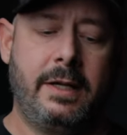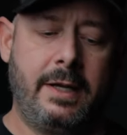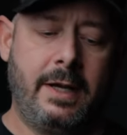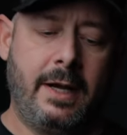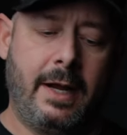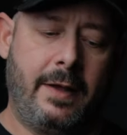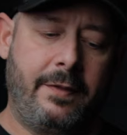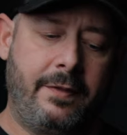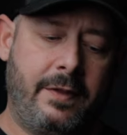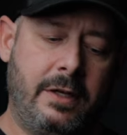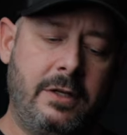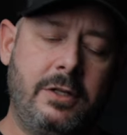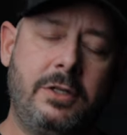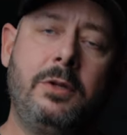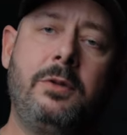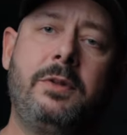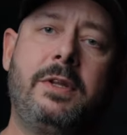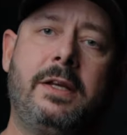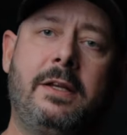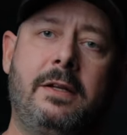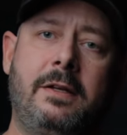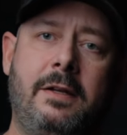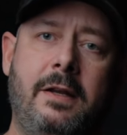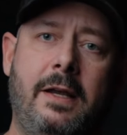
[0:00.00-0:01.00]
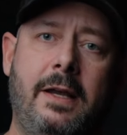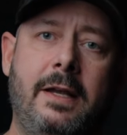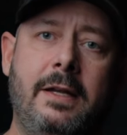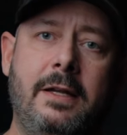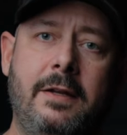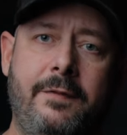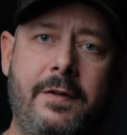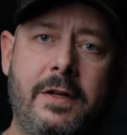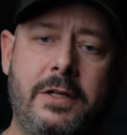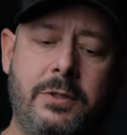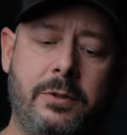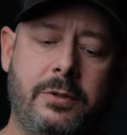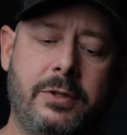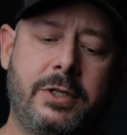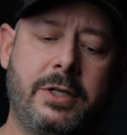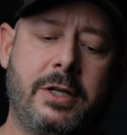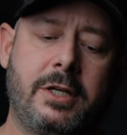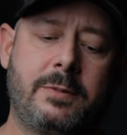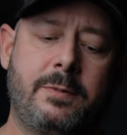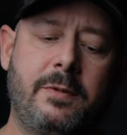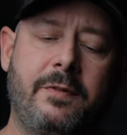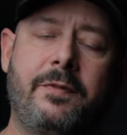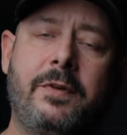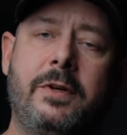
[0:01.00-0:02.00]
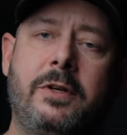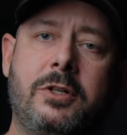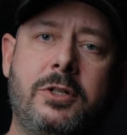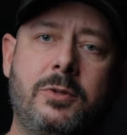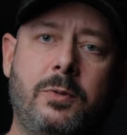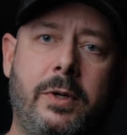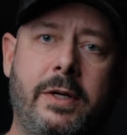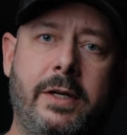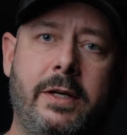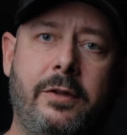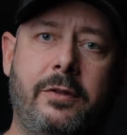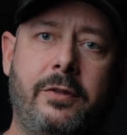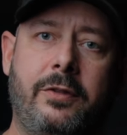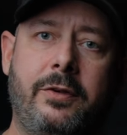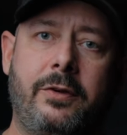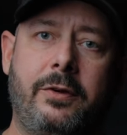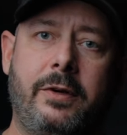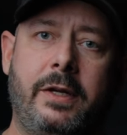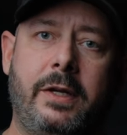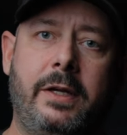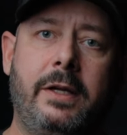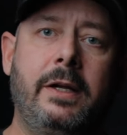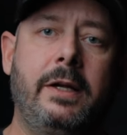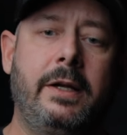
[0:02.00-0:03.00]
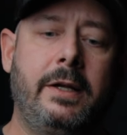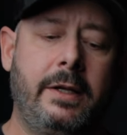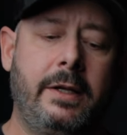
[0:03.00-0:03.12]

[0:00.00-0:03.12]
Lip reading: and then do the individual adjustment for your 20 and 30